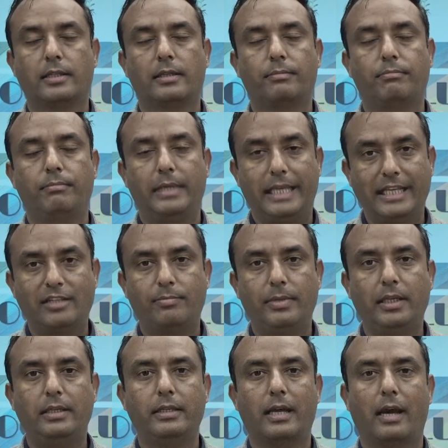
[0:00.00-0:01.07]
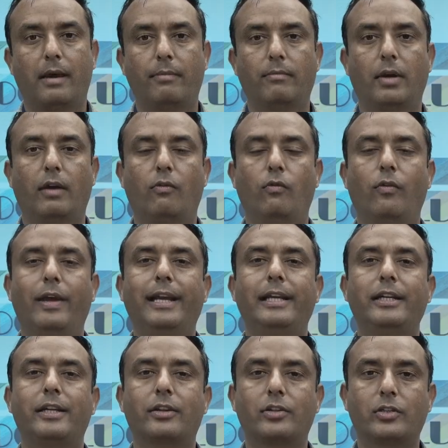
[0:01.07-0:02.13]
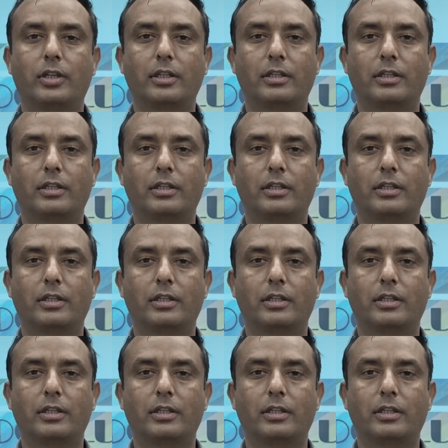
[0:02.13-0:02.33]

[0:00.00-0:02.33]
PSP, yeah, very interesting